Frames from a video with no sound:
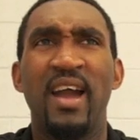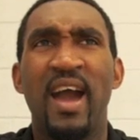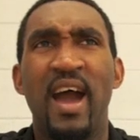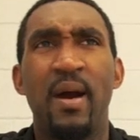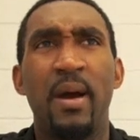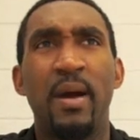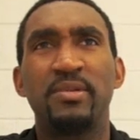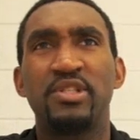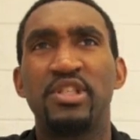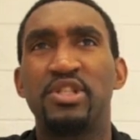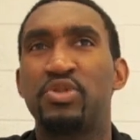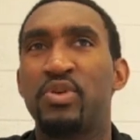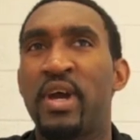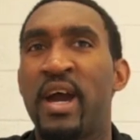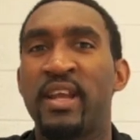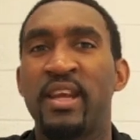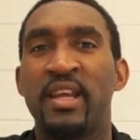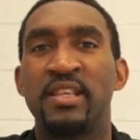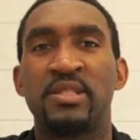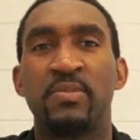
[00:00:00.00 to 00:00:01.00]
I'm just
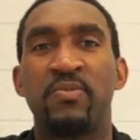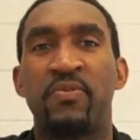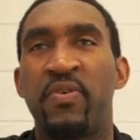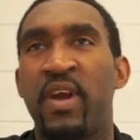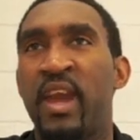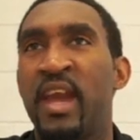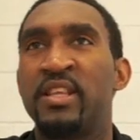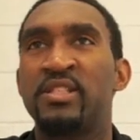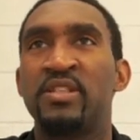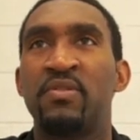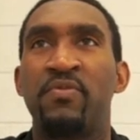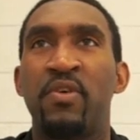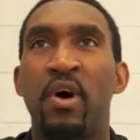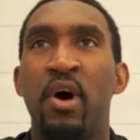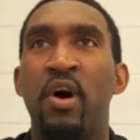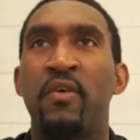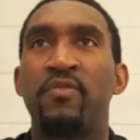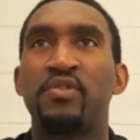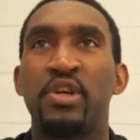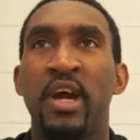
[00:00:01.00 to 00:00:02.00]
trying to get some fans involved,